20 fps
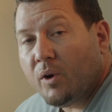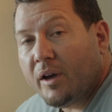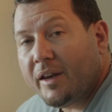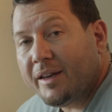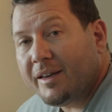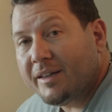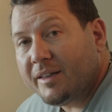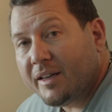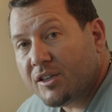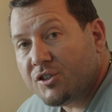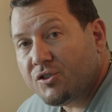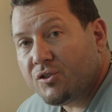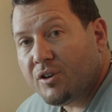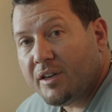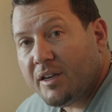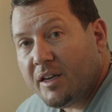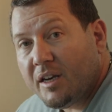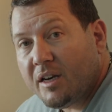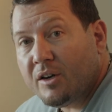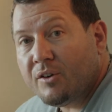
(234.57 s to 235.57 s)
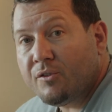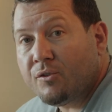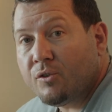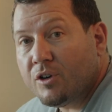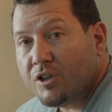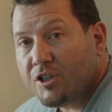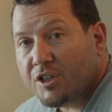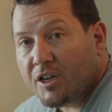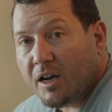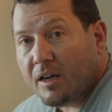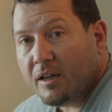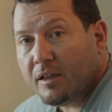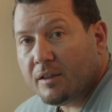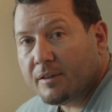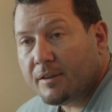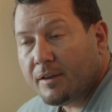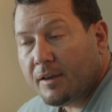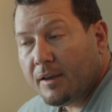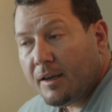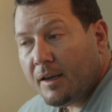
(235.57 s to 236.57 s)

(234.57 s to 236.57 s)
waiting an extra year for a child